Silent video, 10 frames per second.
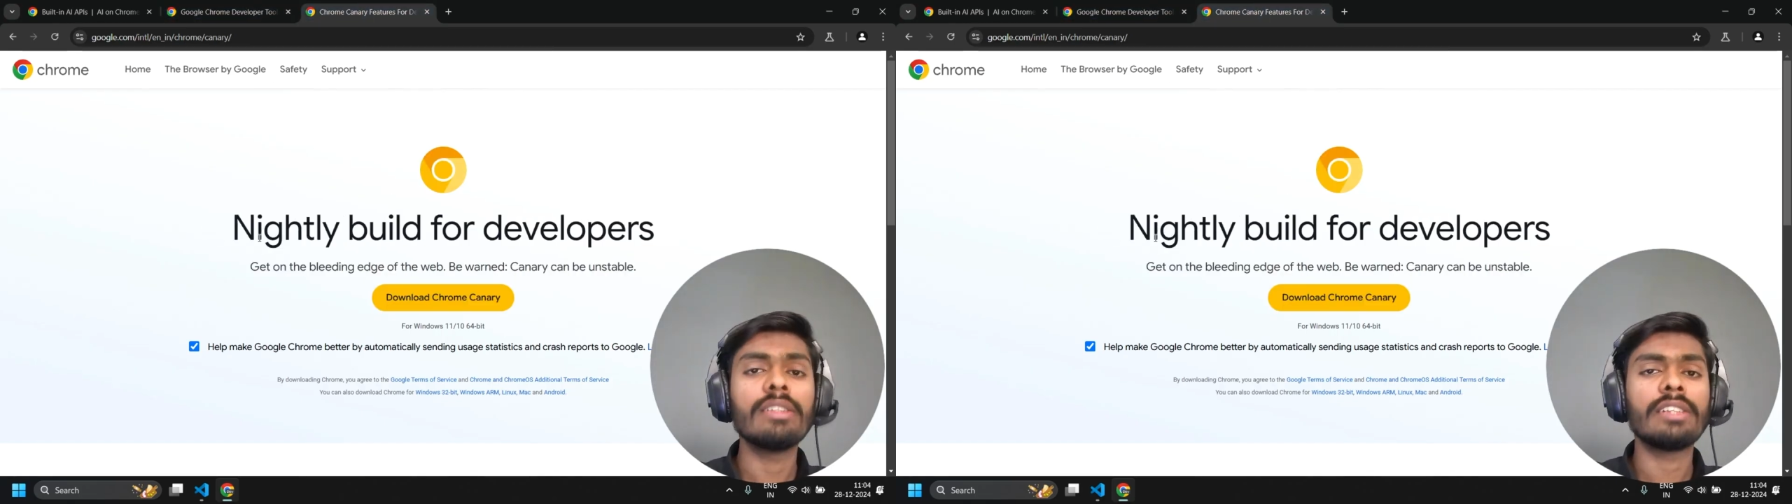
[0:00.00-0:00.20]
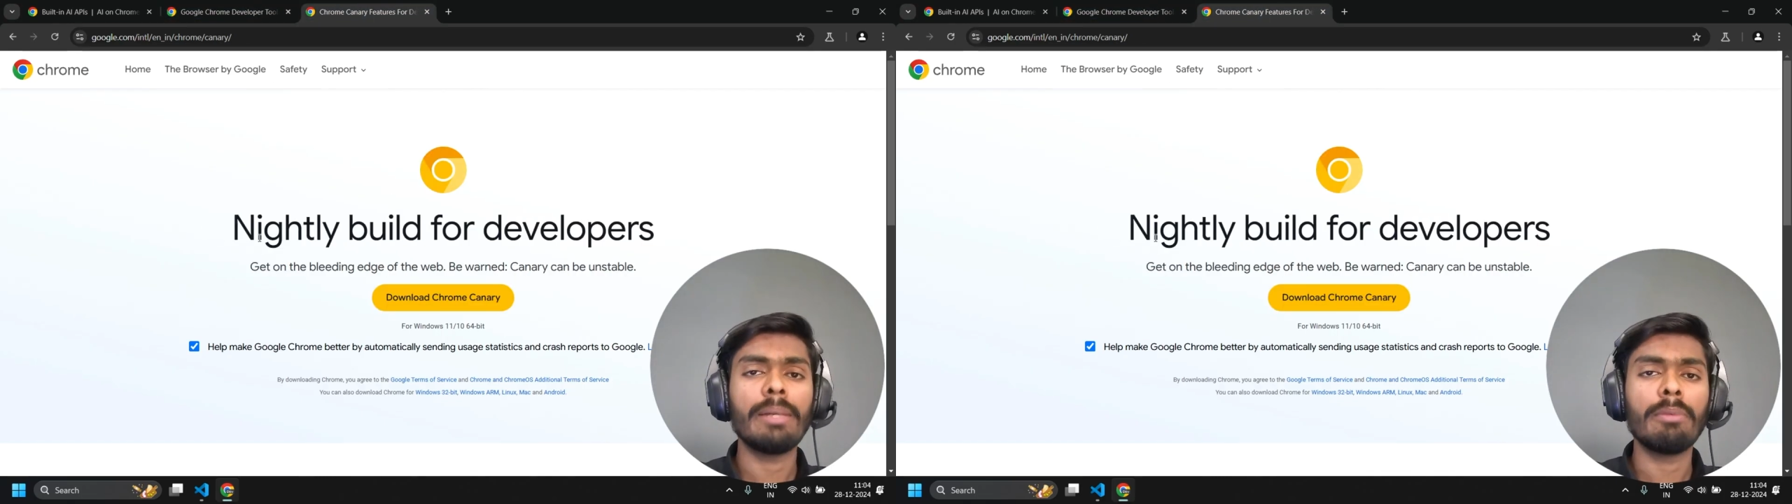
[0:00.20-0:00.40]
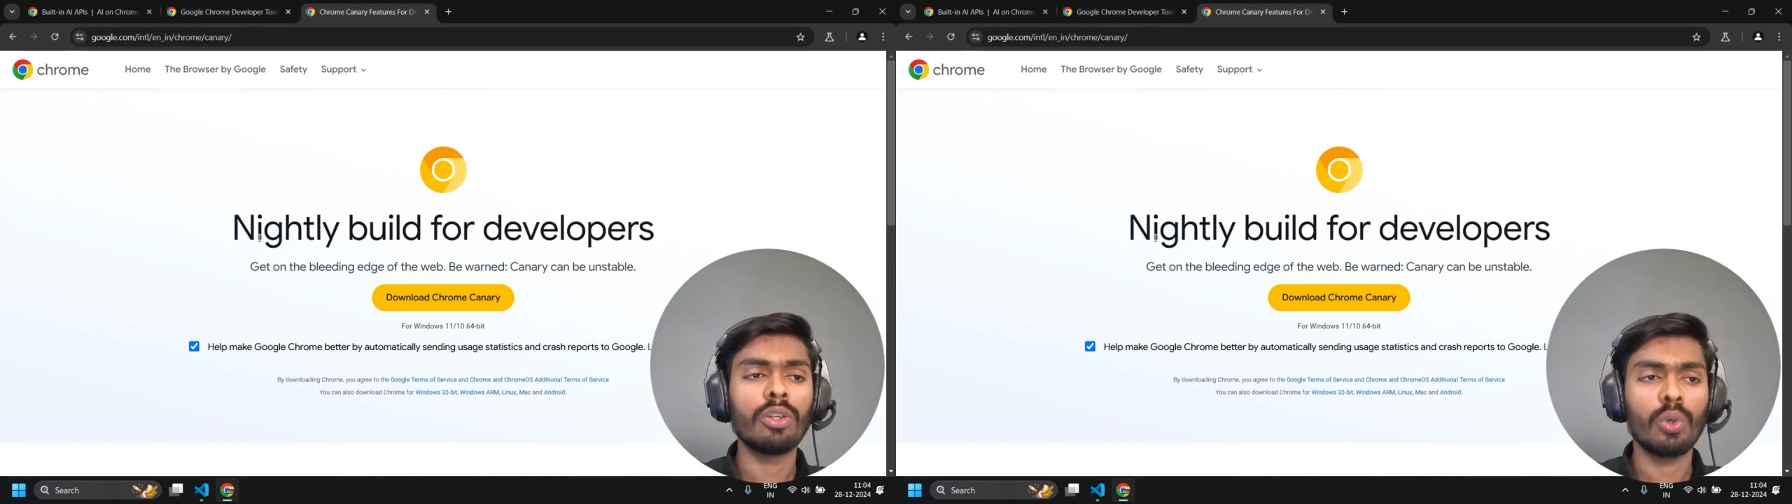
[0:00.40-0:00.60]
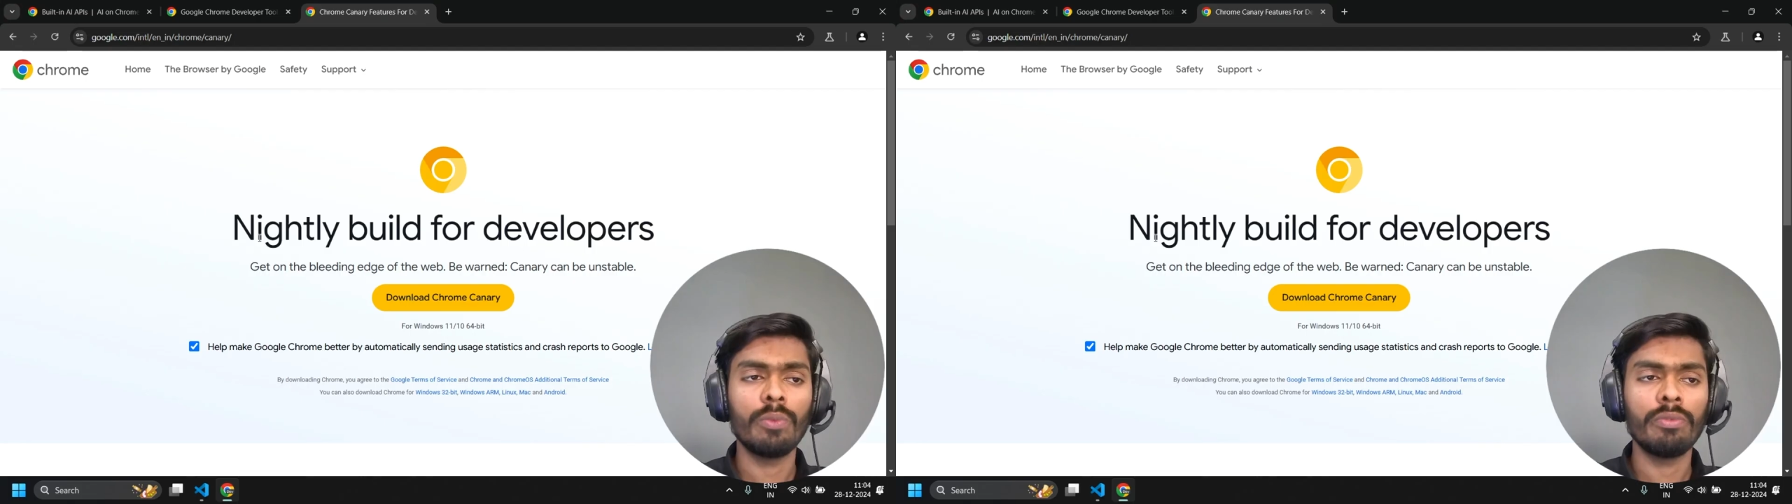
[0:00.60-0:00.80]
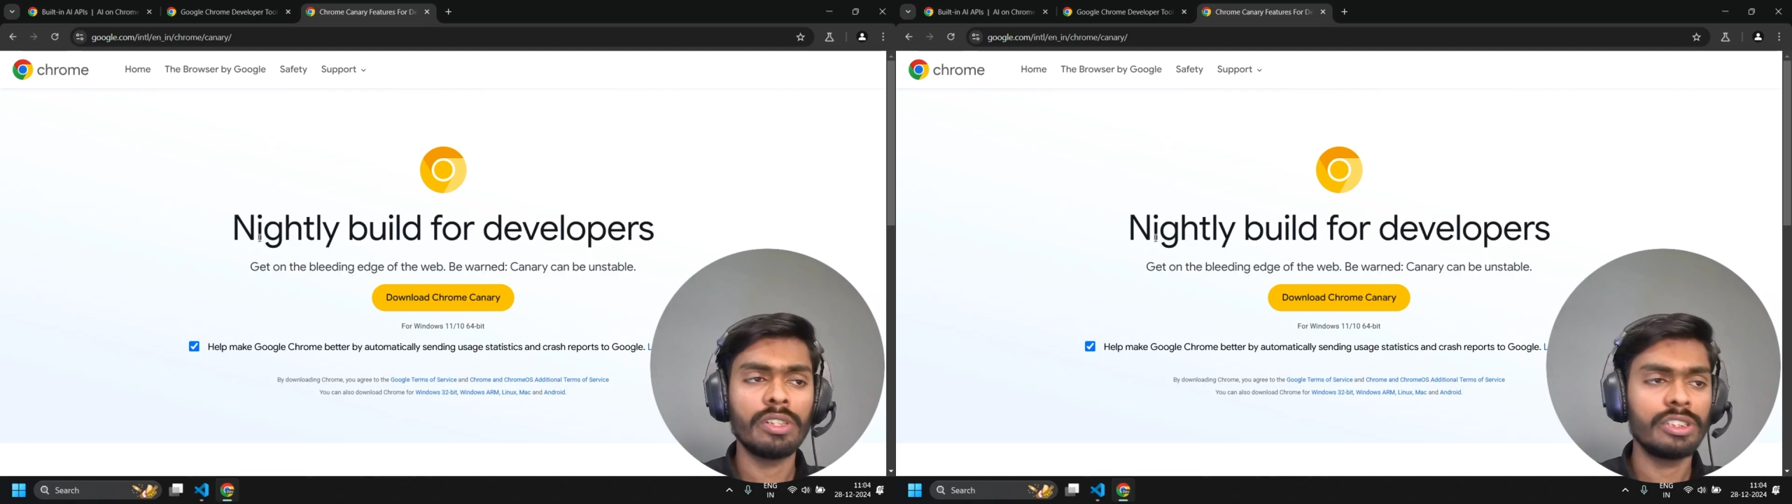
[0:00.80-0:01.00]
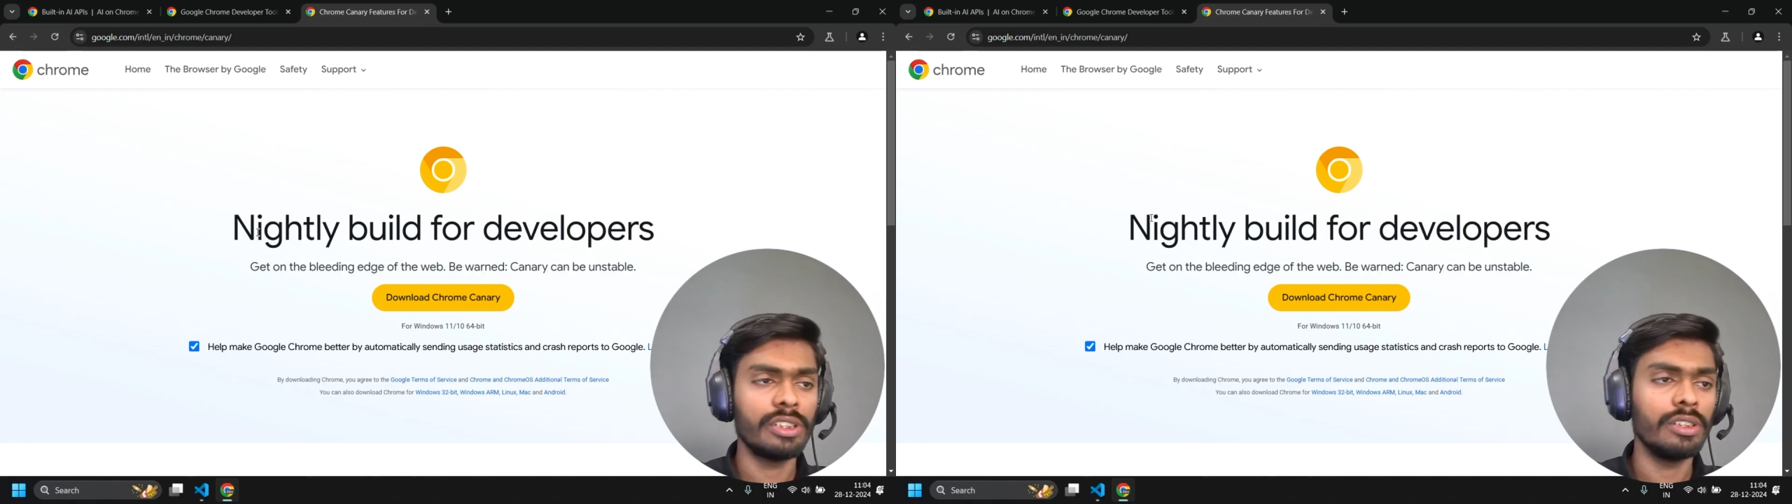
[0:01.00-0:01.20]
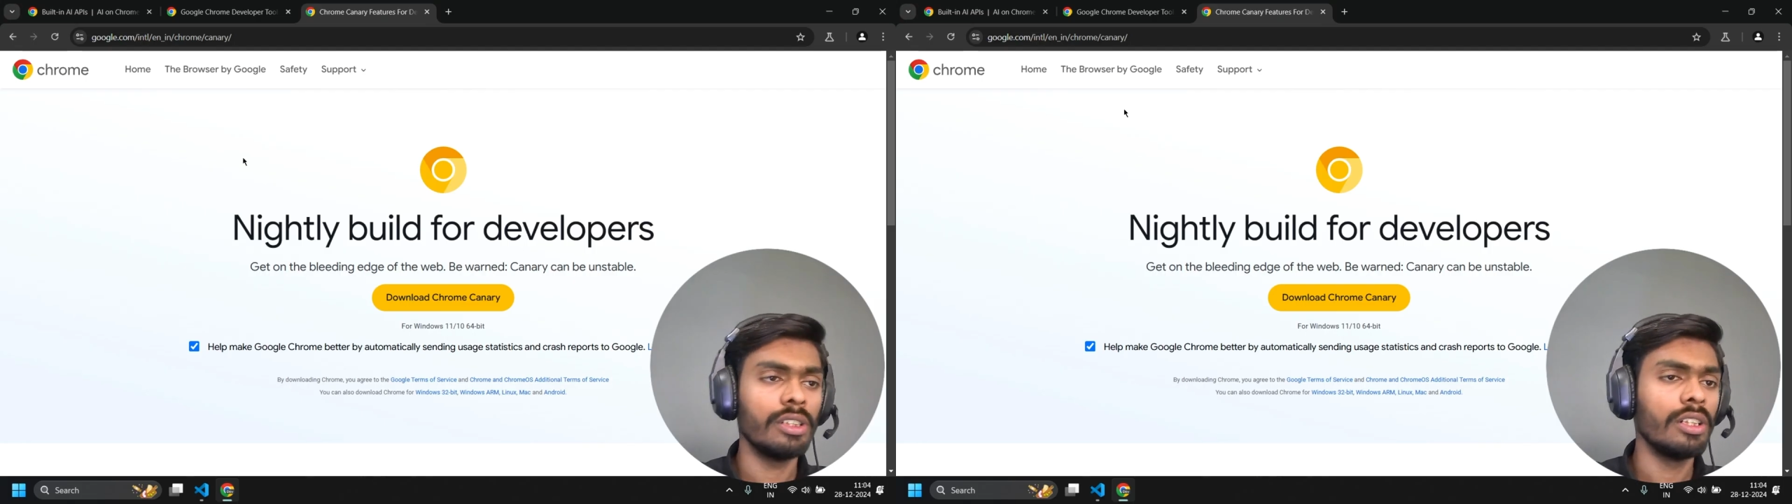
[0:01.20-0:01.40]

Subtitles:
stable Chrome version.